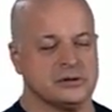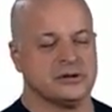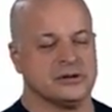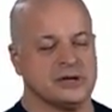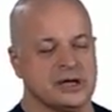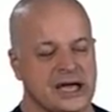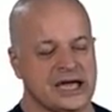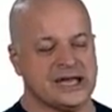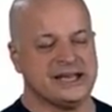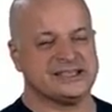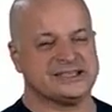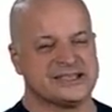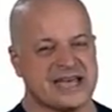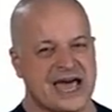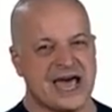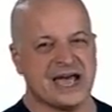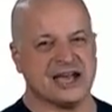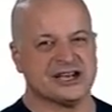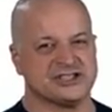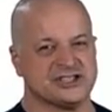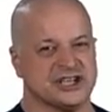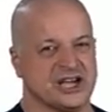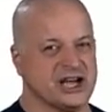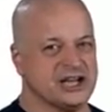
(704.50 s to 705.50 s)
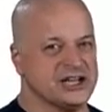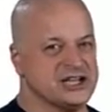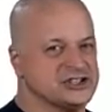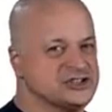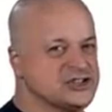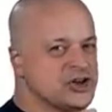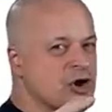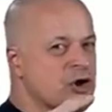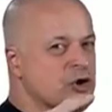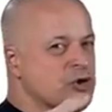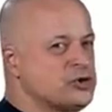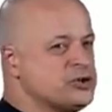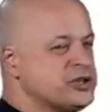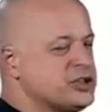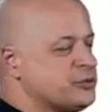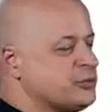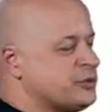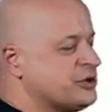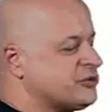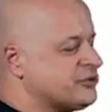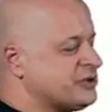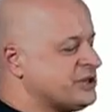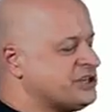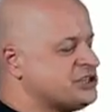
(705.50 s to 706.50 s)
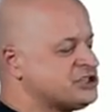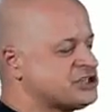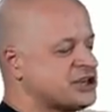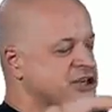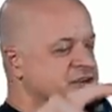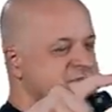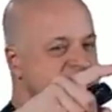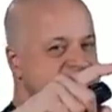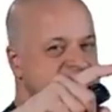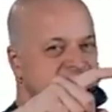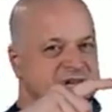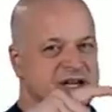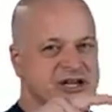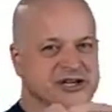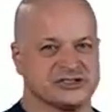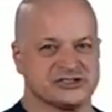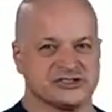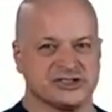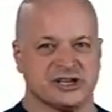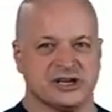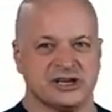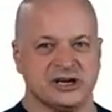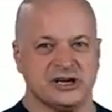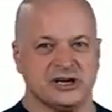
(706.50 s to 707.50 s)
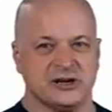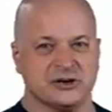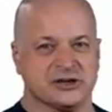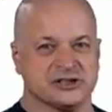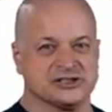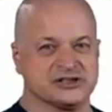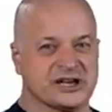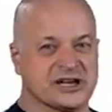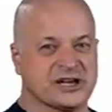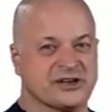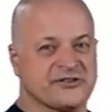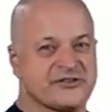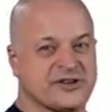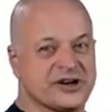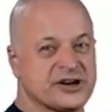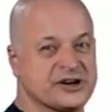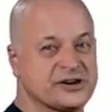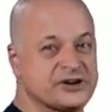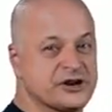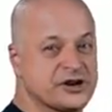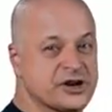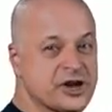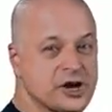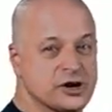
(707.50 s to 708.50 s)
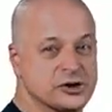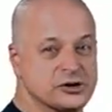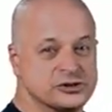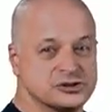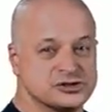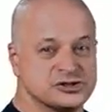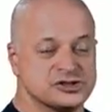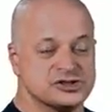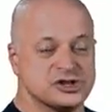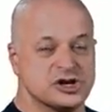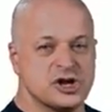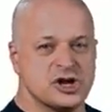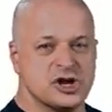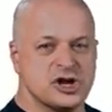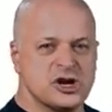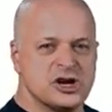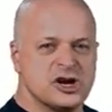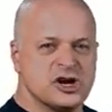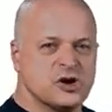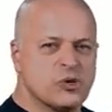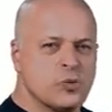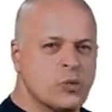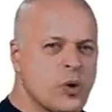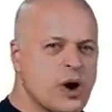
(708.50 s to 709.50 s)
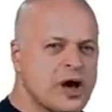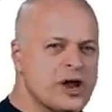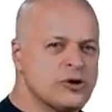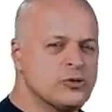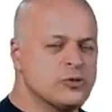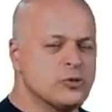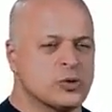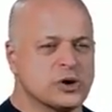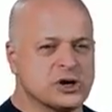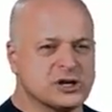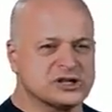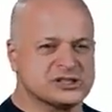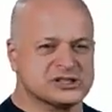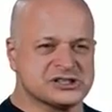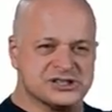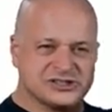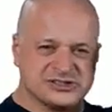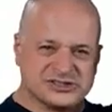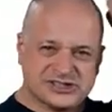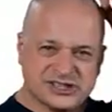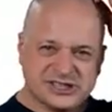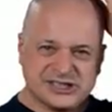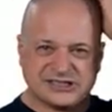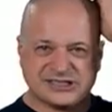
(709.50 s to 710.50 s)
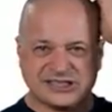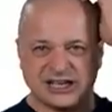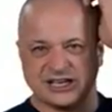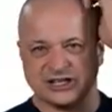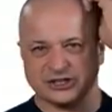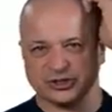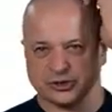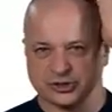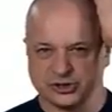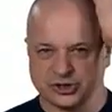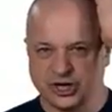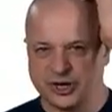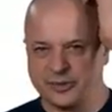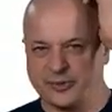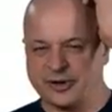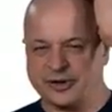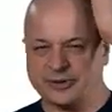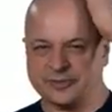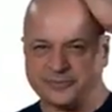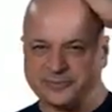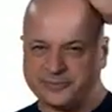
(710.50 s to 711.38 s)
Ataxia is only when reaching for things, because like a finger and a nose. What worsens an essential tremor?